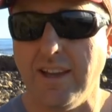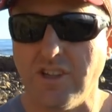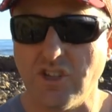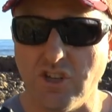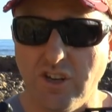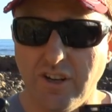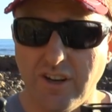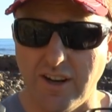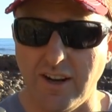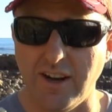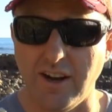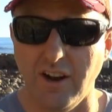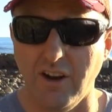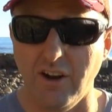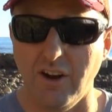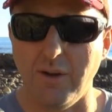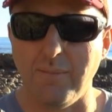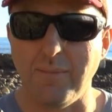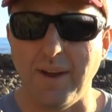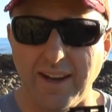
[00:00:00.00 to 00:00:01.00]
shoot it at
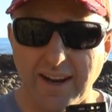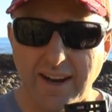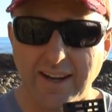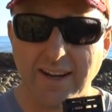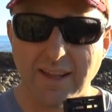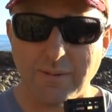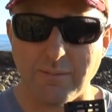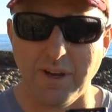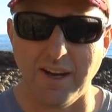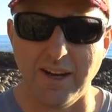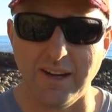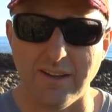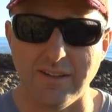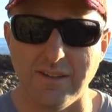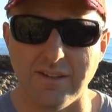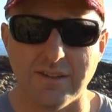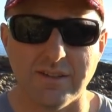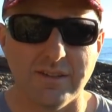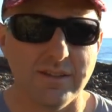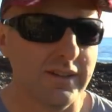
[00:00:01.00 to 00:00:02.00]
home at 18
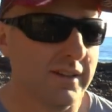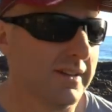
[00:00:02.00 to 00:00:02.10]
meters.